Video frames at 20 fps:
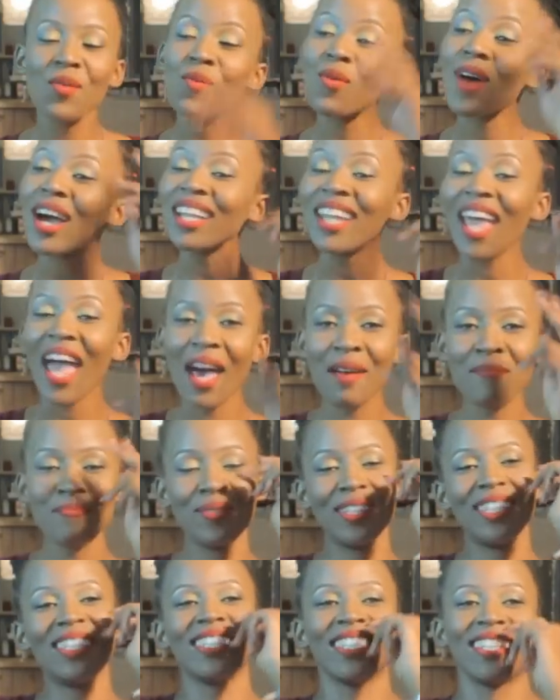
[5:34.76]
What
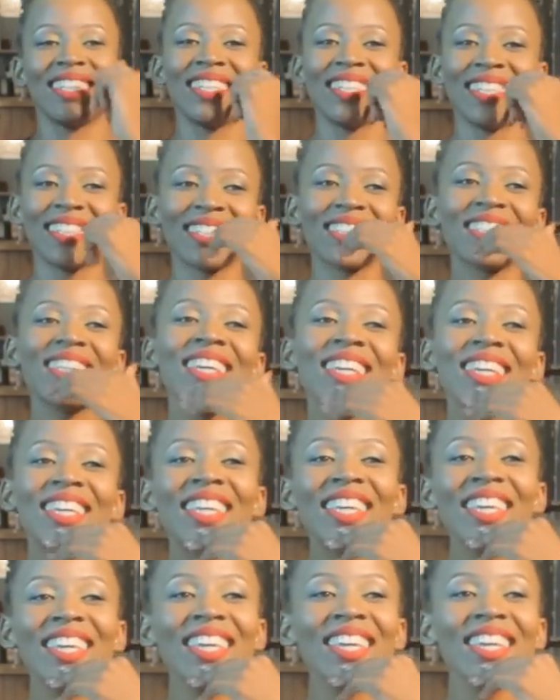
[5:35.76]
happened is
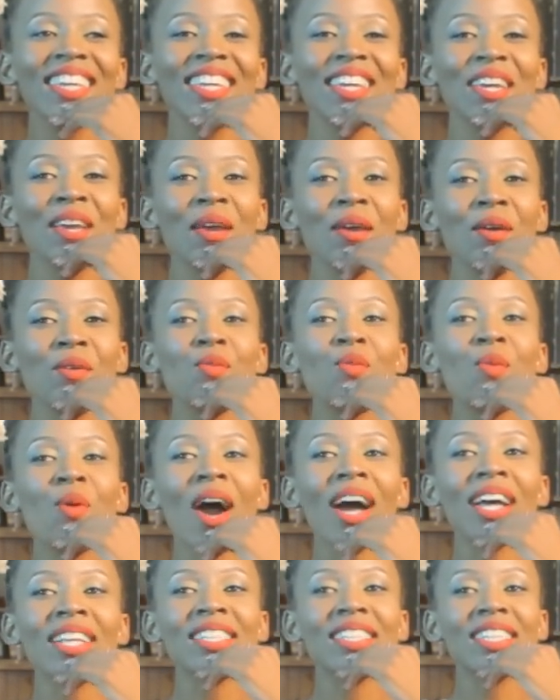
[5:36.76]
he
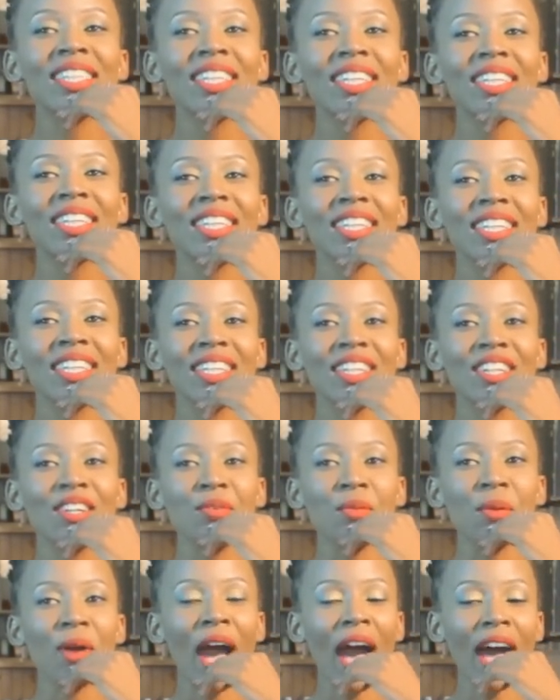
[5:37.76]
was
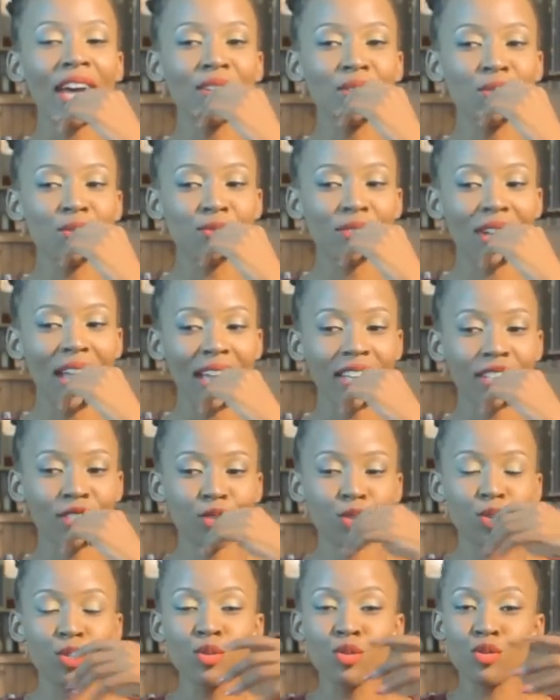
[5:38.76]
kind of
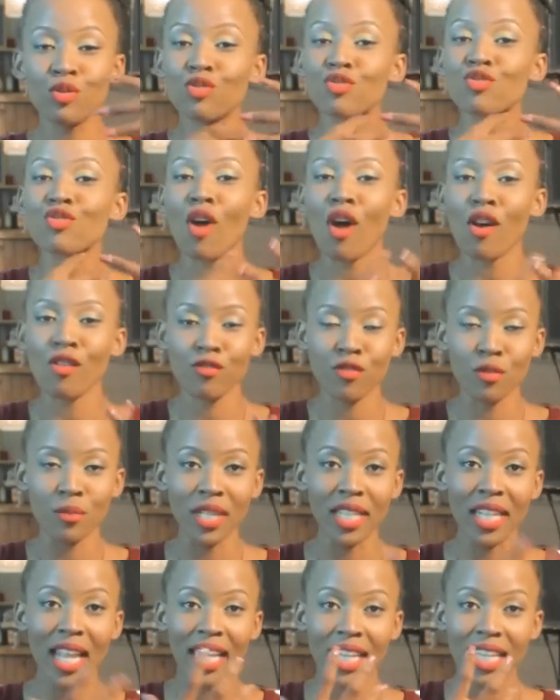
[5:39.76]
like too strong for
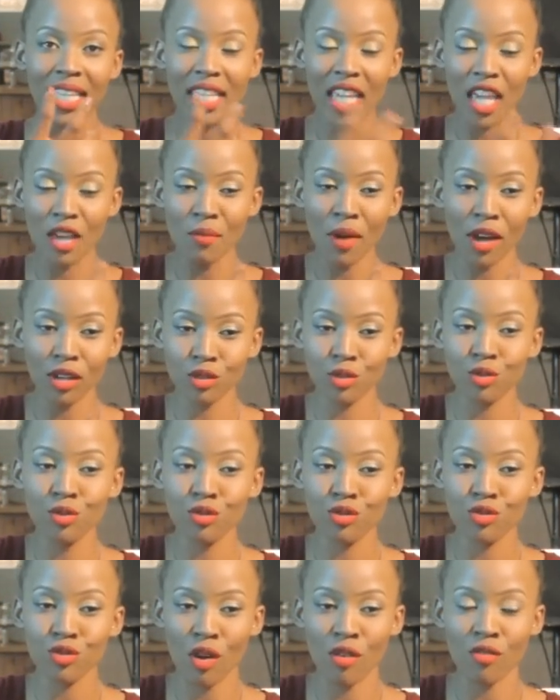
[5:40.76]
me. Like, he came out
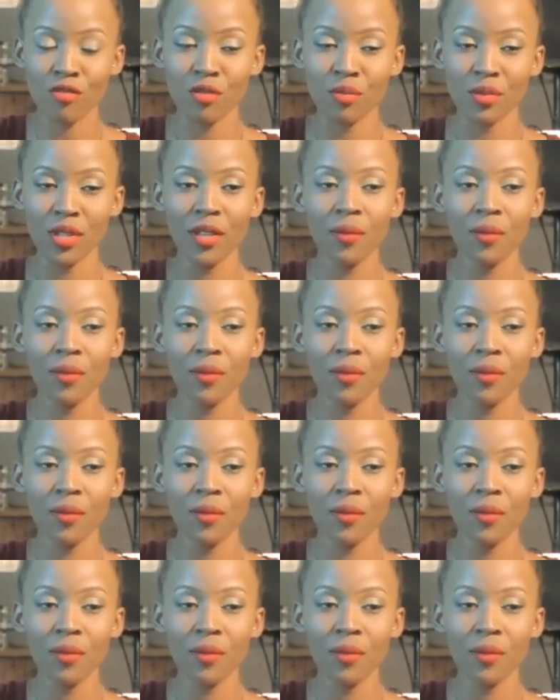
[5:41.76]
too strong for